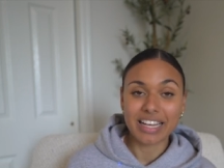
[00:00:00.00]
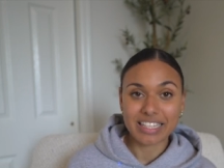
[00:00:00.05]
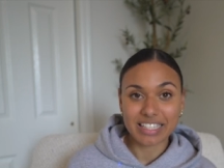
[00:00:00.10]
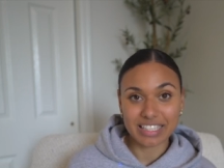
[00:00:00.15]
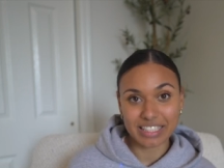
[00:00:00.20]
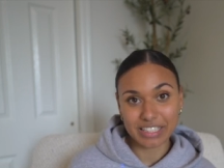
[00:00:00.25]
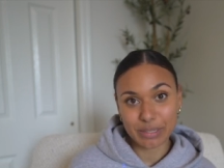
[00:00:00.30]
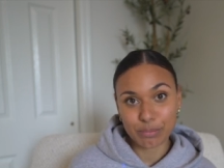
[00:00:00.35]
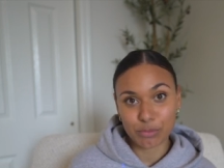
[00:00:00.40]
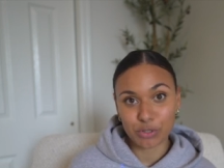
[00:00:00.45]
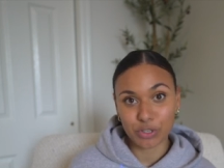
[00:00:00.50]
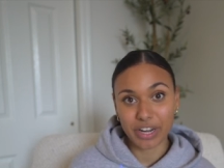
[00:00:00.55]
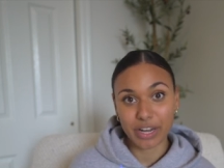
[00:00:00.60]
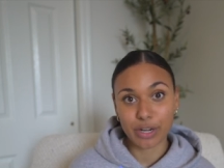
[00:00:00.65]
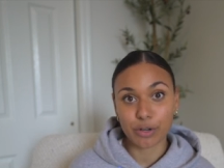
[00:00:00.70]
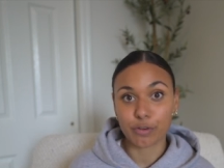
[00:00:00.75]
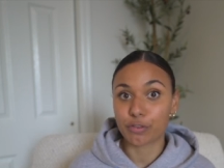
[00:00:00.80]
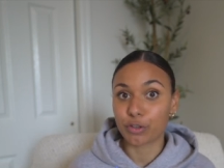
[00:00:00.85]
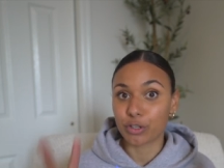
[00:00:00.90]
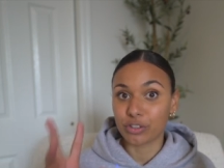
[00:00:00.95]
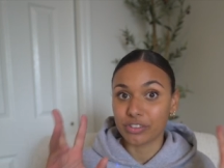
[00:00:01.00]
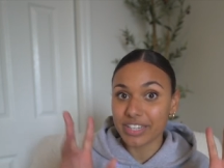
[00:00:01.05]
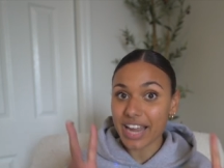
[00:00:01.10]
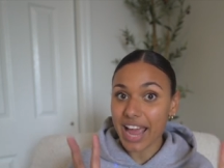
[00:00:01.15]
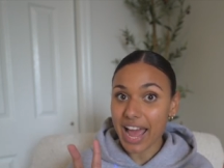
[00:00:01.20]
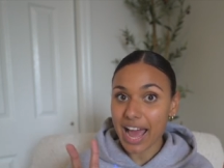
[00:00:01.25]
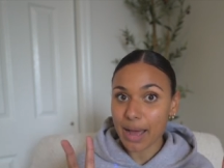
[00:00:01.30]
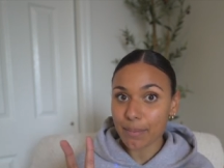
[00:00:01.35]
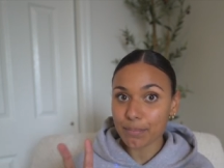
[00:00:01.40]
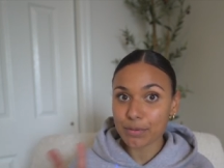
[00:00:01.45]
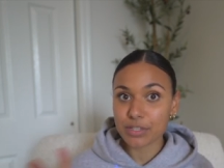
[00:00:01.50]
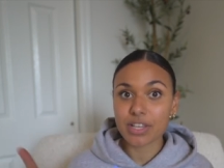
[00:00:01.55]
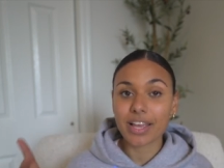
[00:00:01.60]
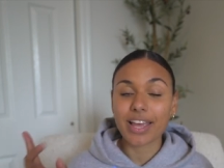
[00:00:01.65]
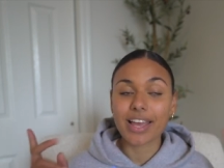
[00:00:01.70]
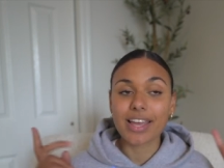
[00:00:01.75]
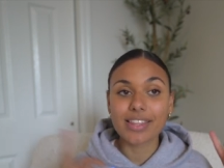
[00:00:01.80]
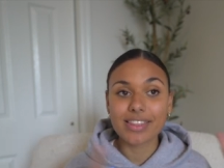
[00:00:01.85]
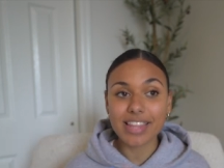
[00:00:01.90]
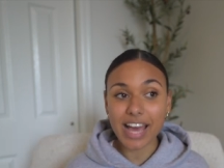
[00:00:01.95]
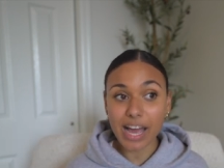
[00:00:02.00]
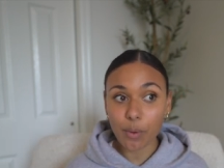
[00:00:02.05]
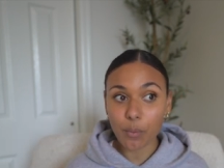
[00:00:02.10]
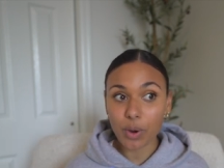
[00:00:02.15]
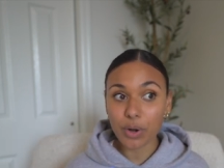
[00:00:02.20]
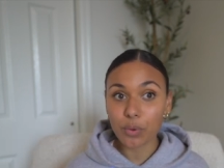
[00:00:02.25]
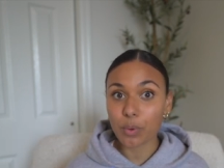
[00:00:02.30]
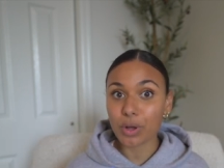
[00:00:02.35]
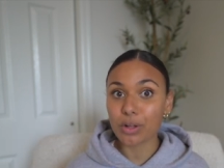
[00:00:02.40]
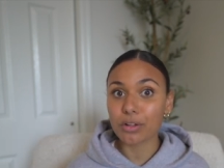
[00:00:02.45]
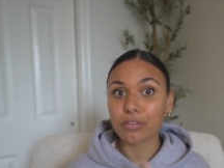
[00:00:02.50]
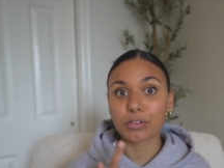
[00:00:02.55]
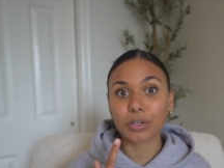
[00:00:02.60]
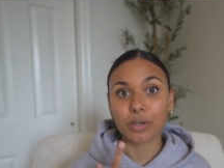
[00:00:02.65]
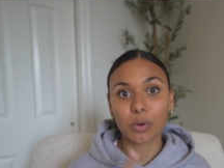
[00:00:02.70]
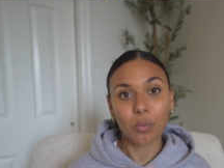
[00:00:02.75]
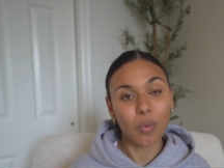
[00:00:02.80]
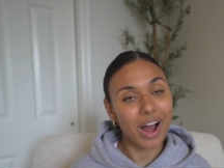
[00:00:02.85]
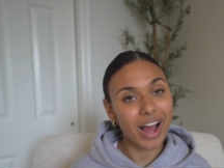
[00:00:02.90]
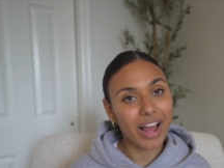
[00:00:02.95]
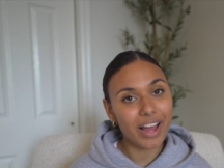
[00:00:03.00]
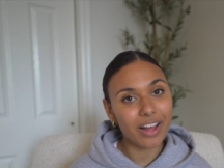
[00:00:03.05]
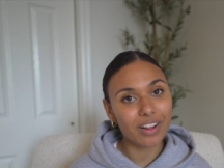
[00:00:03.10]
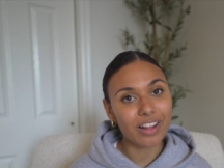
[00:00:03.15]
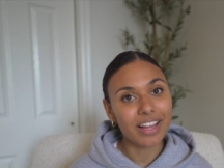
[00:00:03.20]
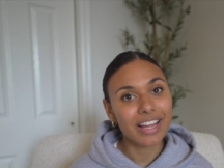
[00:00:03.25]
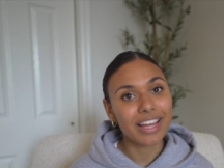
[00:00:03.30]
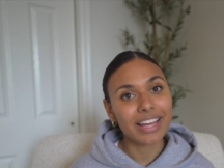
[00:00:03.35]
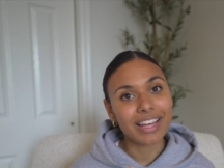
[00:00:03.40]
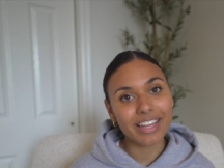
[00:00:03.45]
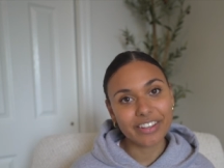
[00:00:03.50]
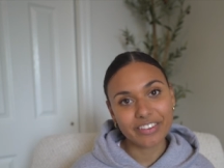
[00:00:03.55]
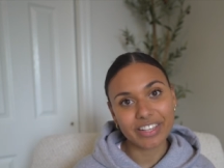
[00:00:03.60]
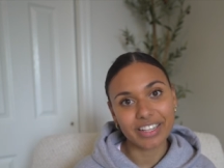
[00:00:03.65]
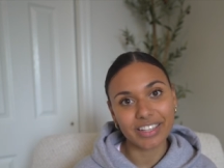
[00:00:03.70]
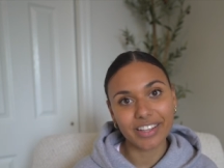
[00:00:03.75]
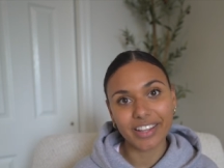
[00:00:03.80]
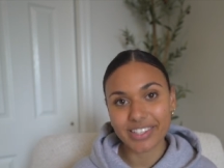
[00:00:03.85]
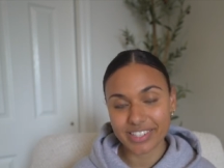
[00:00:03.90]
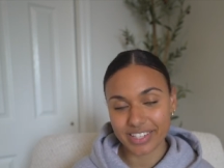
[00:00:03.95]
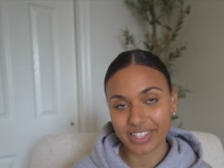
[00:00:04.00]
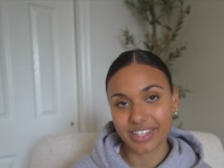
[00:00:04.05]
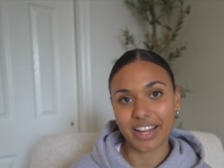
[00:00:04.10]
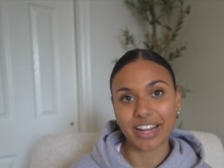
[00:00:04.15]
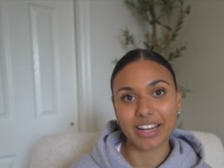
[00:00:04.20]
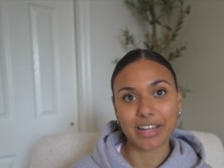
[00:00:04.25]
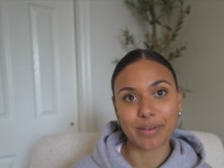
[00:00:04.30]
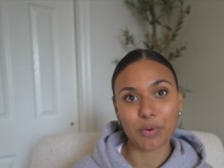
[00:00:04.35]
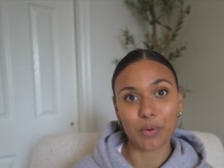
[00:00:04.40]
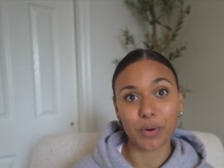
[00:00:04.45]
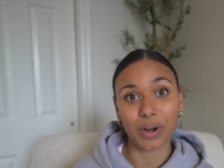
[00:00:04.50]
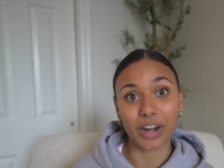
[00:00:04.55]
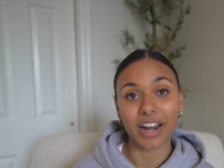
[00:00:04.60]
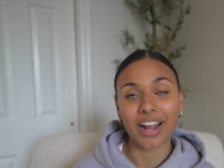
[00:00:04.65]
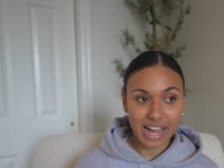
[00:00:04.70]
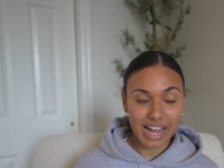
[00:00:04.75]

sleep trained for naps, and that went well for a while until it didn't anymore.